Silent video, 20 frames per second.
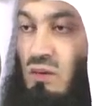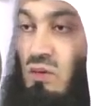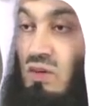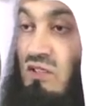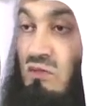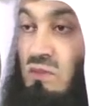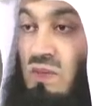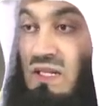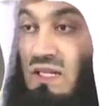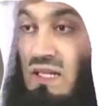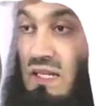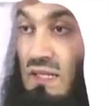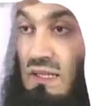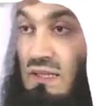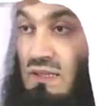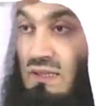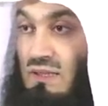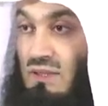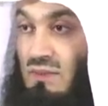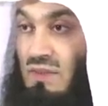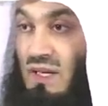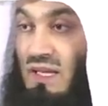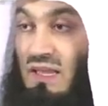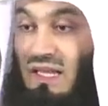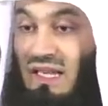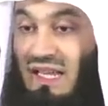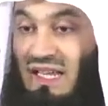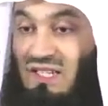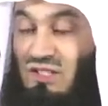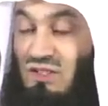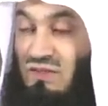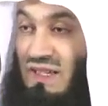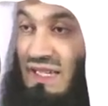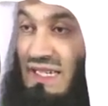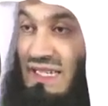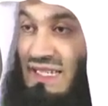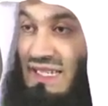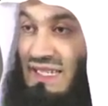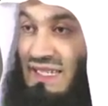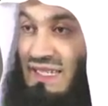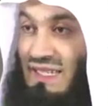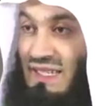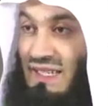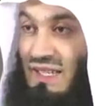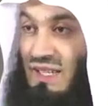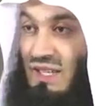would have been killed by the likes of ISIS.